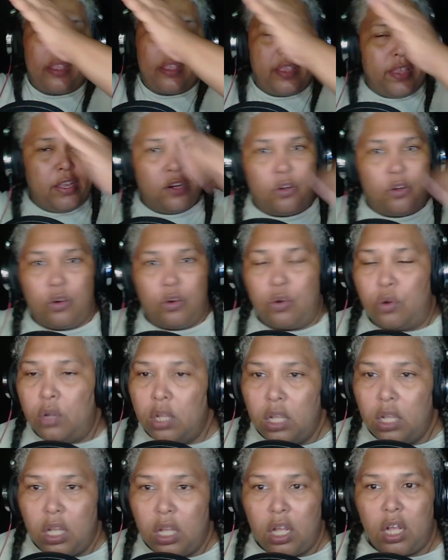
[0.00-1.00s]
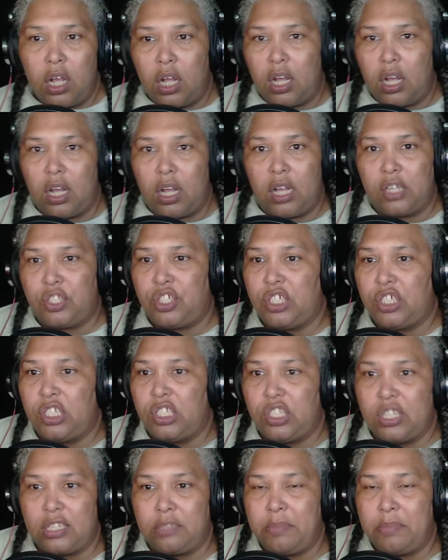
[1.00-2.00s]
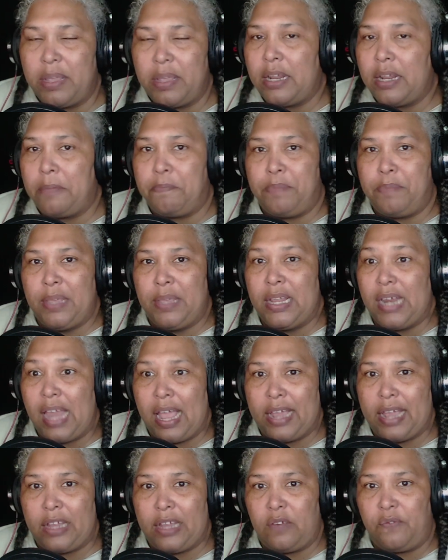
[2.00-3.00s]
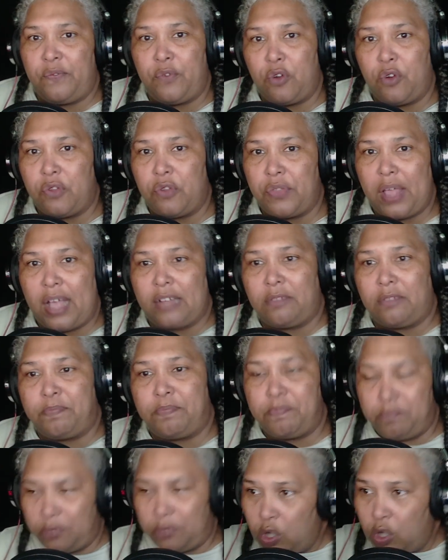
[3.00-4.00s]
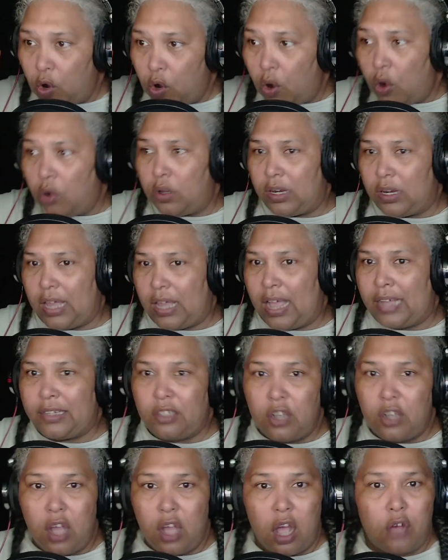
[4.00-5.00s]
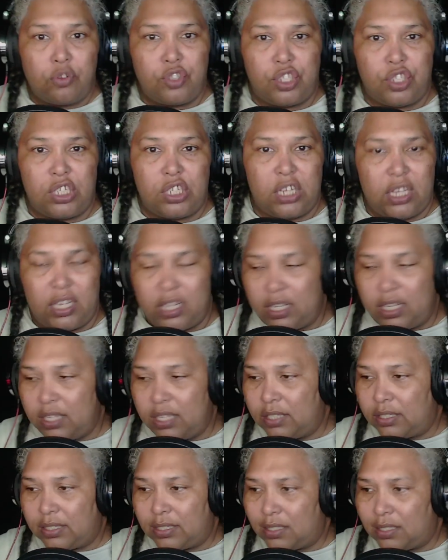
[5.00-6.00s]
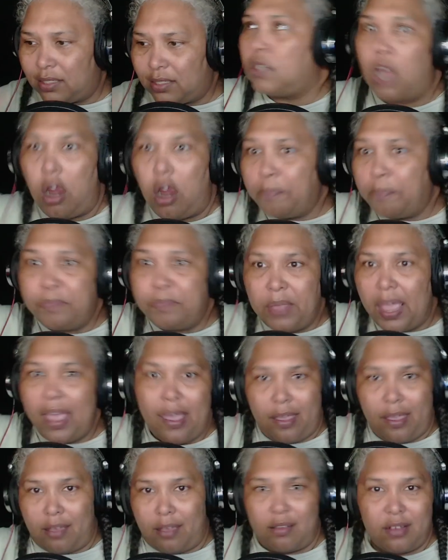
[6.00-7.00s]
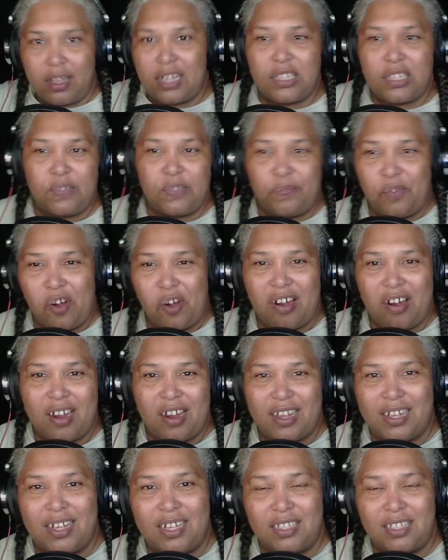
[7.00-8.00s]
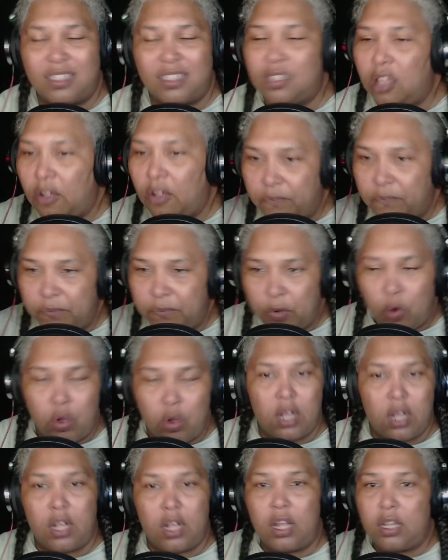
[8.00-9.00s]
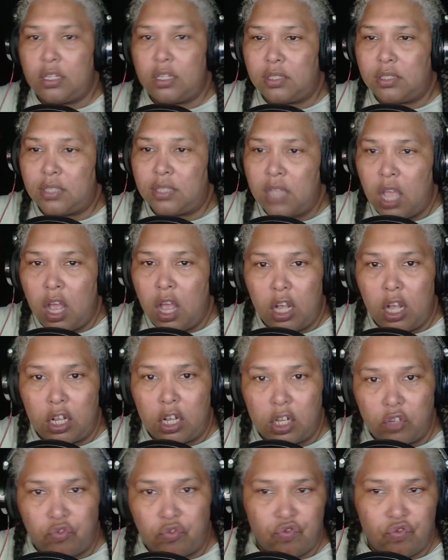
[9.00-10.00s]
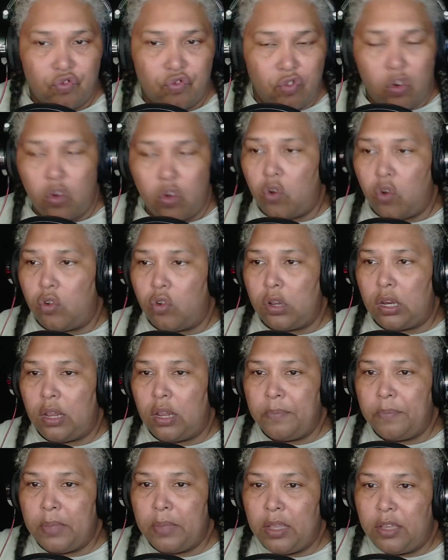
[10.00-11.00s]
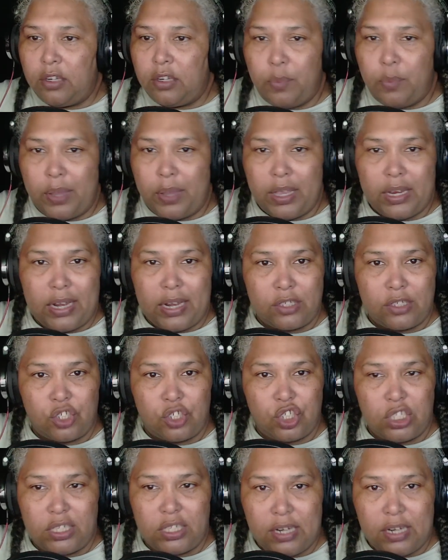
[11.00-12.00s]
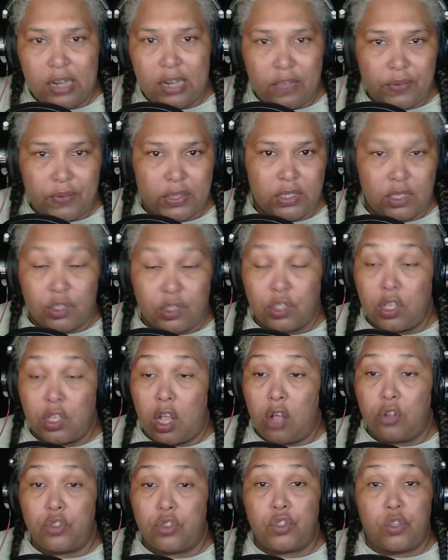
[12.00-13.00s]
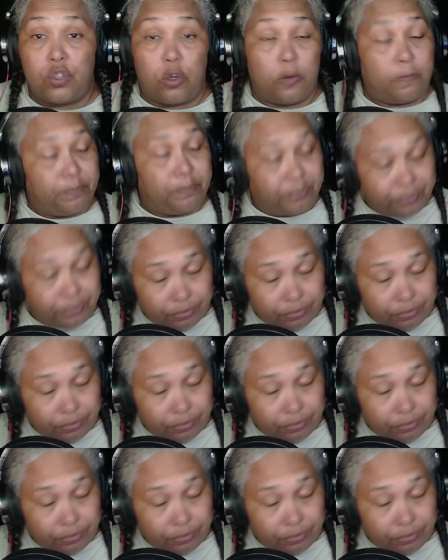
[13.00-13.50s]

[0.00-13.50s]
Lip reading: you know, she just made a beeline for that goal. And now she is up there as far as her vocals, her control, the way that she delivers a song. So,